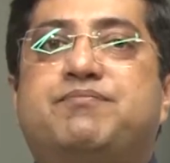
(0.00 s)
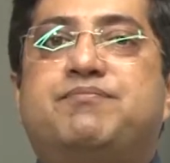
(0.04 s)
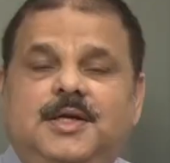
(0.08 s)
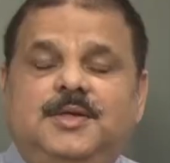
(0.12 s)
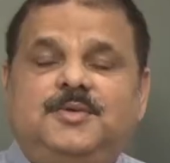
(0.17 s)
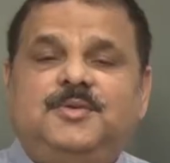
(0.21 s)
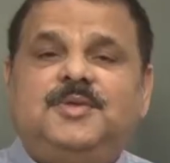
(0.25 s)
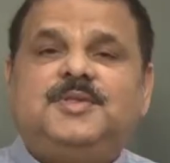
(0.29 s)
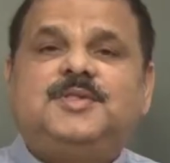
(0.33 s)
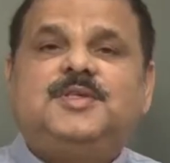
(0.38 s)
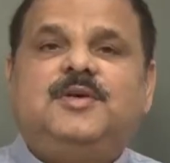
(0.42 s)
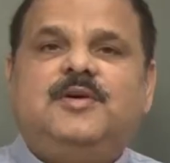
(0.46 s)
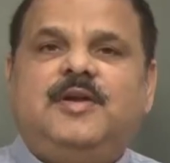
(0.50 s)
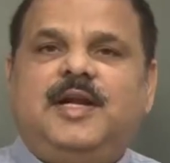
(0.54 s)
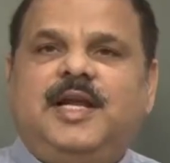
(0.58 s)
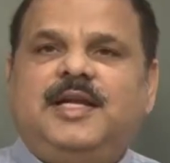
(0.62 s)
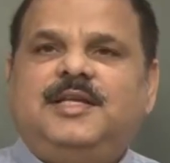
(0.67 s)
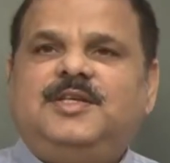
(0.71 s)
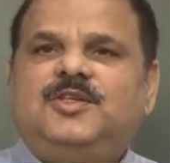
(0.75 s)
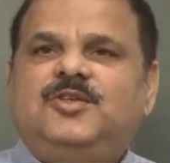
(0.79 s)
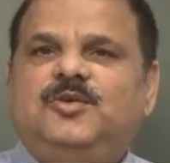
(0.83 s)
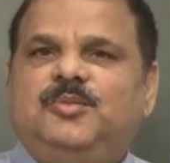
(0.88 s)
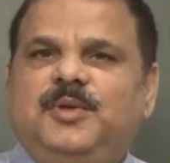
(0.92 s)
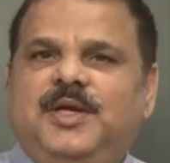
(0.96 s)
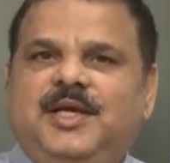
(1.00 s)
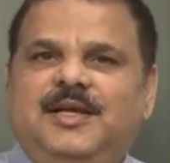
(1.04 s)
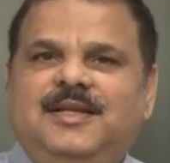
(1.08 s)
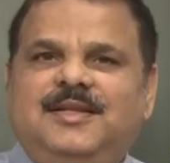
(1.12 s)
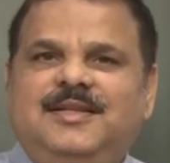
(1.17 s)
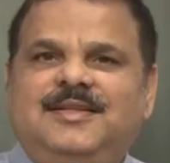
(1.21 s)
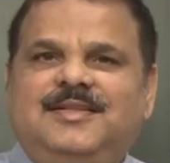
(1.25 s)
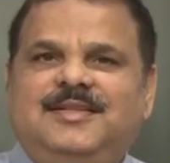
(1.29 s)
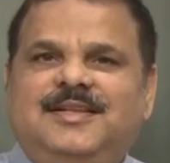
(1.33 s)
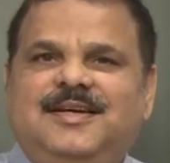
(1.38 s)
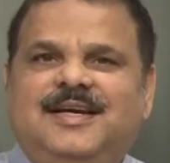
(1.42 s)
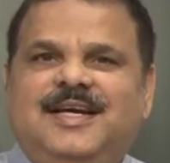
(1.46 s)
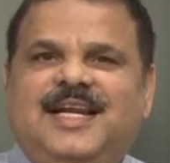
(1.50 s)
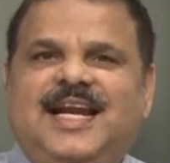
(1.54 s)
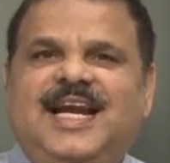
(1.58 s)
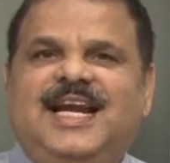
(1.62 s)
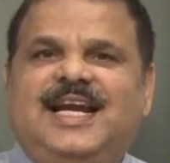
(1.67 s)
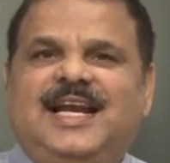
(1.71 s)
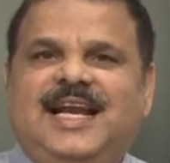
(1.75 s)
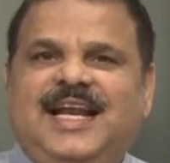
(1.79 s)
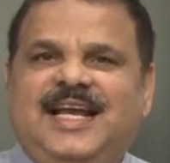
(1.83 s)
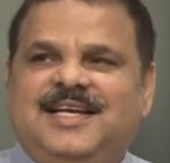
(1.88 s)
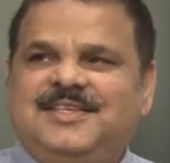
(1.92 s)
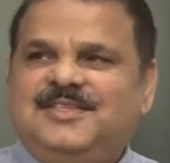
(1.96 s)
It was great to be in the Great
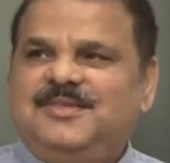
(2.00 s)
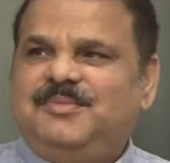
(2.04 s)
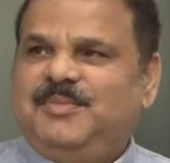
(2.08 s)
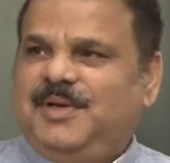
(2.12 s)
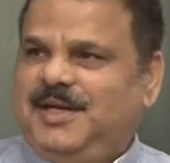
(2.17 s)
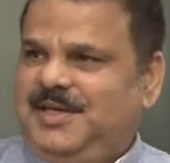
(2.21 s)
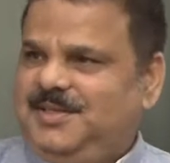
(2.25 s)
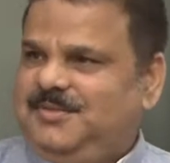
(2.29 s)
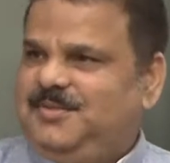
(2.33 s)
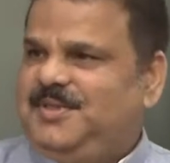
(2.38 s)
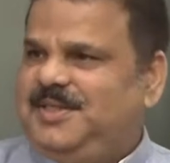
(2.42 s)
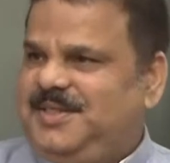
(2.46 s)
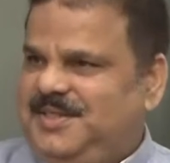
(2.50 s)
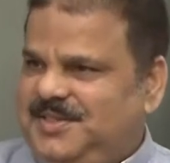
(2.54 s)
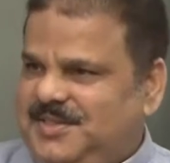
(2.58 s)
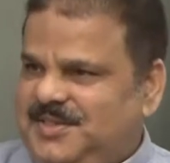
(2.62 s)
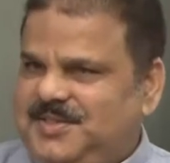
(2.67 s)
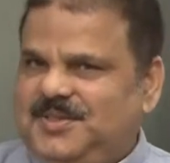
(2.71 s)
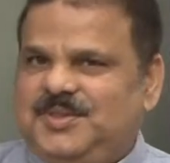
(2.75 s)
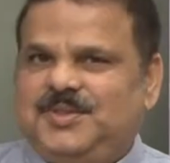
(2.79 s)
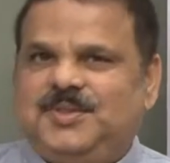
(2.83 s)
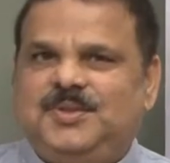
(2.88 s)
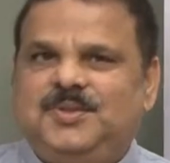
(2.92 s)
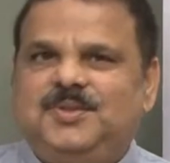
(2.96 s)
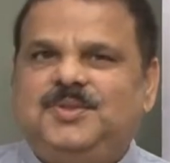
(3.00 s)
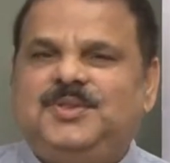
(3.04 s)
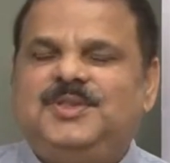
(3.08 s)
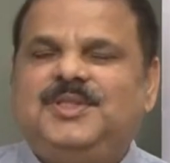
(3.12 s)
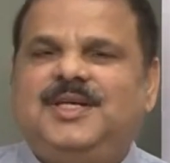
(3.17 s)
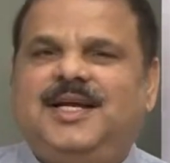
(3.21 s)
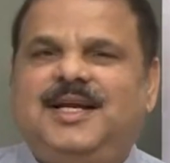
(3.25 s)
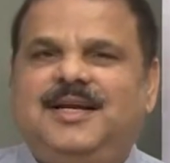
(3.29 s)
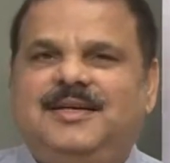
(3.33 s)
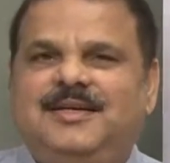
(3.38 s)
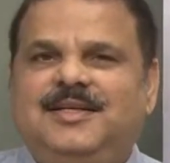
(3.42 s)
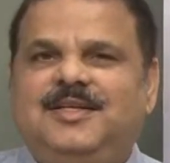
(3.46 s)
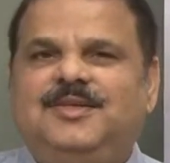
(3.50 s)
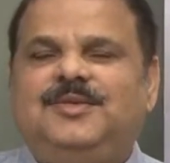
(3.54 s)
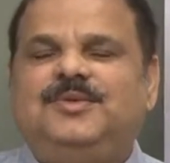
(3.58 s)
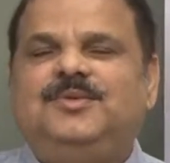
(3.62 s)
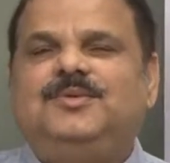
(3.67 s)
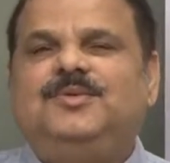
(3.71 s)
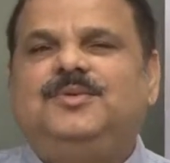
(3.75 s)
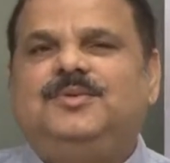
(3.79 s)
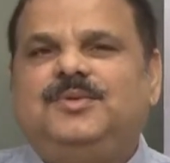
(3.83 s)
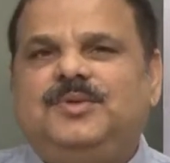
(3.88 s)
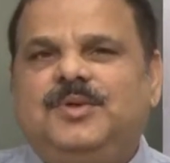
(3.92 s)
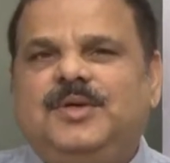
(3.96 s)
Lakes Management Institute, and
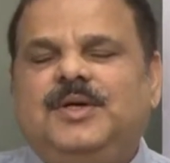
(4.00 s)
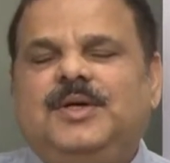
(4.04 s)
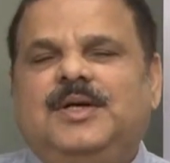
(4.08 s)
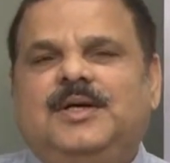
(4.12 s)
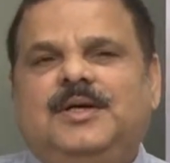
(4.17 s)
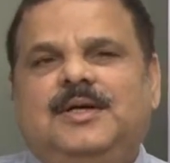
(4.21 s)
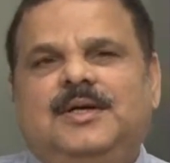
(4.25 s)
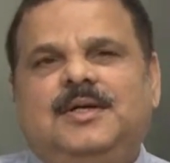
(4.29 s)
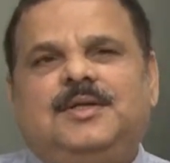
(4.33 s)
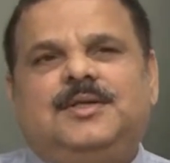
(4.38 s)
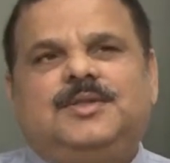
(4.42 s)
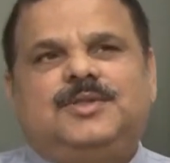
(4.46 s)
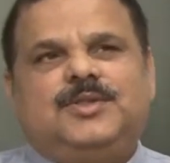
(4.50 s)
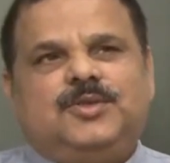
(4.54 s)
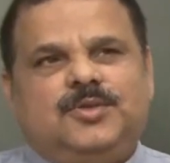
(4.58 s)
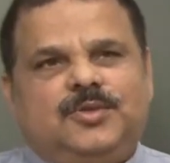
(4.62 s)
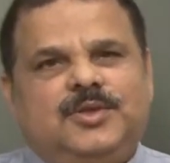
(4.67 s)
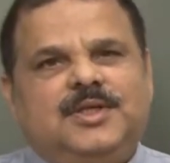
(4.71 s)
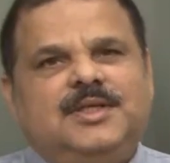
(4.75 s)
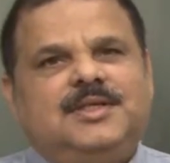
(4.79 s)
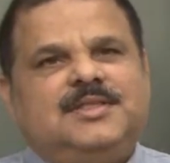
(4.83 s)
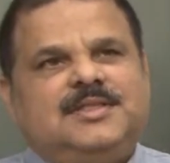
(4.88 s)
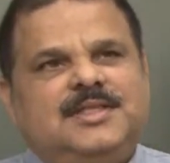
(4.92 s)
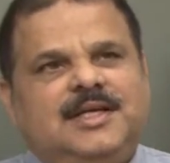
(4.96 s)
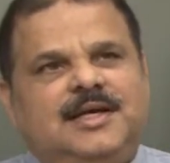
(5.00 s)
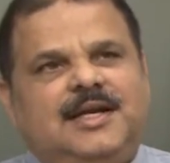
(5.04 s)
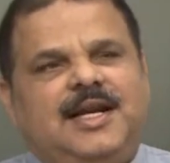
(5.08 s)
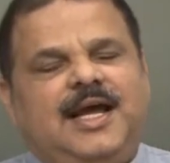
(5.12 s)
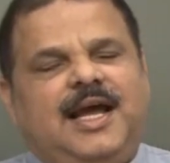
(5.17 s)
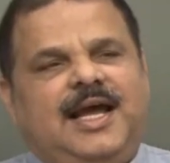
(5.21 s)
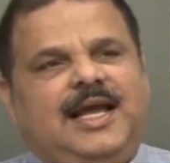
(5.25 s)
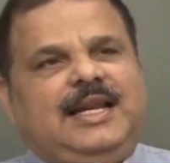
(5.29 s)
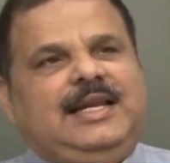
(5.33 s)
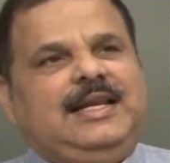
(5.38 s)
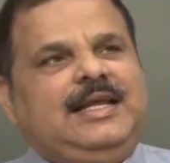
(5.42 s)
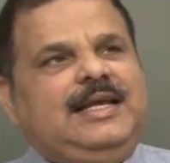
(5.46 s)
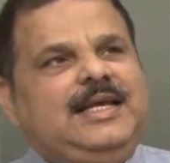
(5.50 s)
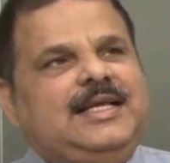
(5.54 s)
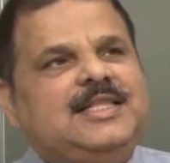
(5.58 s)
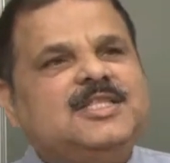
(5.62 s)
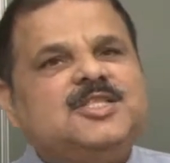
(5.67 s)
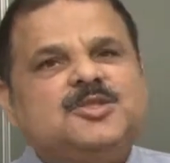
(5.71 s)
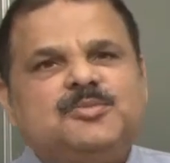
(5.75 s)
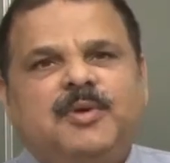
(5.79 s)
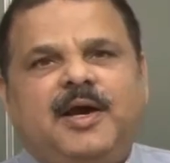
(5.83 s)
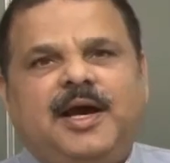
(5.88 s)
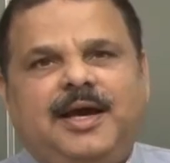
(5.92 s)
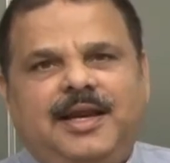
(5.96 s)
you students are highly
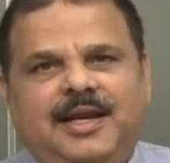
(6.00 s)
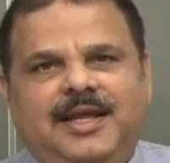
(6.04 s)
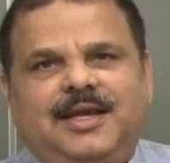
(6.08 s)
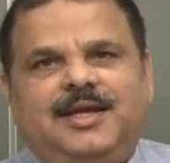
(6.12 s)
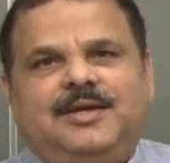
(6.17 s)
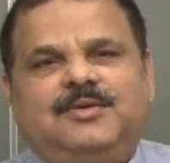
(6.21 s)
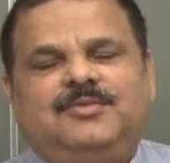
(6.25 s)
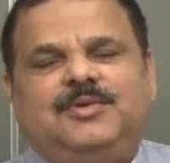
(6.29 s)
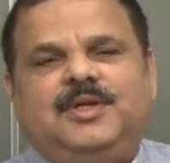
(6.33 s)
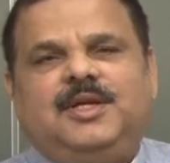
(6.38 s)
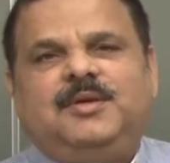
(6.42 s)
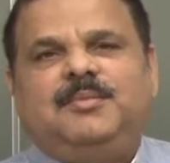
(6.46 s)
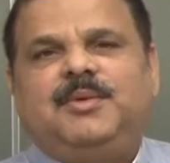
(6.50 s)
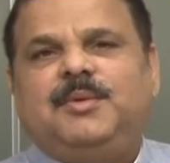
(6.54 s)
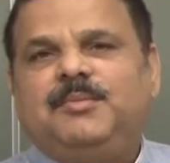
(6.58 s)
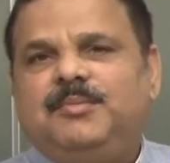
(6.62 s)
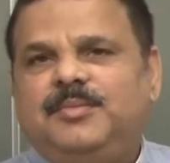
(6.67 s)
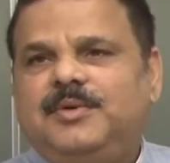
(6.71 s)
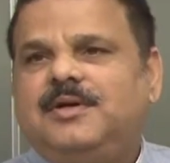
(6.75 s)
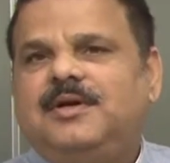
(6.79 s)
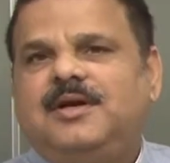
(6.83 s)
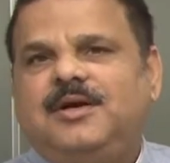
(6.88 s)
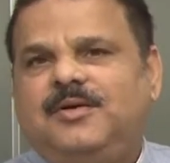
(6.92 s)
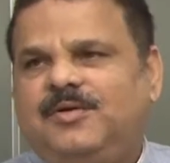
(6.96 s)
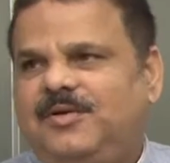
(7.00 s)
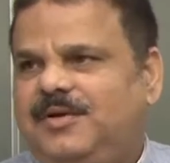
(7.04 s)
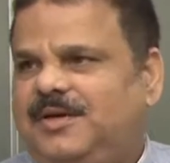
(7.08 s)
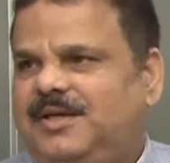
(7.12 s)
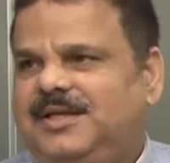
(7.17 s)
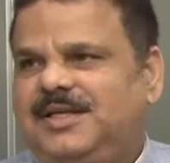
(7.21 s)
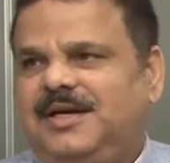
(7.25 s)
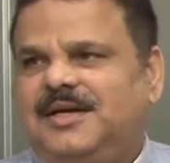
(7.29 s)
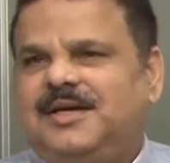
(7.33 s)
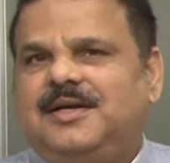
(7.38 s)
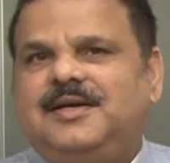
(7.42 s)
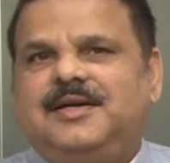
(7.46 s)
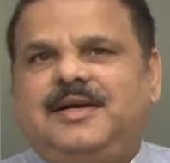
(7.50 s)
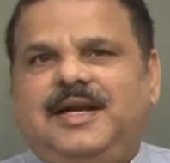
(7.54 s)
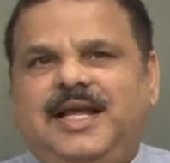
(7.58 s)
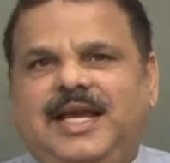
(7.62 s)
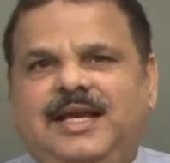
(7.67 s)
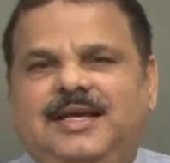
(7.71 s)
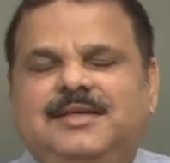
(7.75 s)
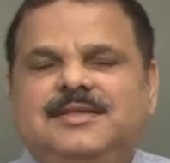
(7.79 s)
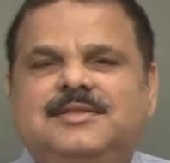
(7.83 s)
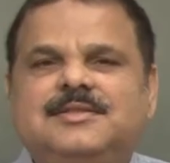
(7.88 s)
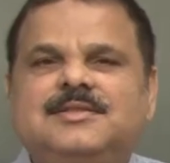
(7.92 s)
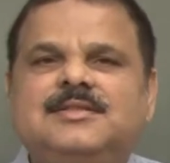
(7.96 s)
inspiring. We remember our younger
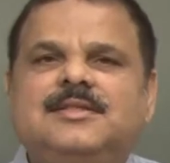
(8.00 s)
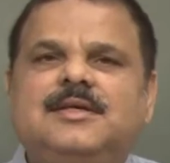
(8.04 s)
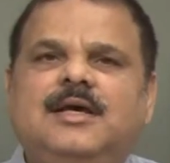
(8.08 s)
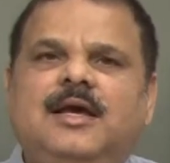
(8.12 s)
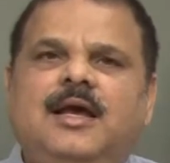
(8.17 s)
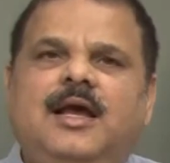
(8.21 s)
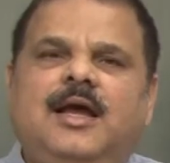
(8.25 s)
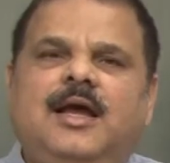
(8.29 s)
days,